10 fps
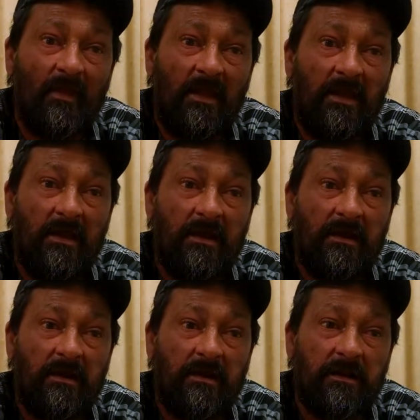
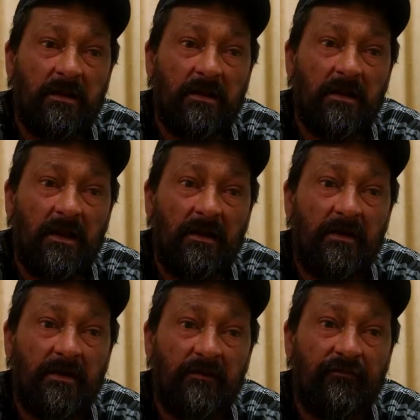and kind
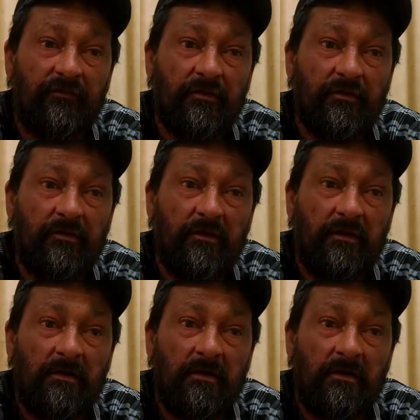of gives her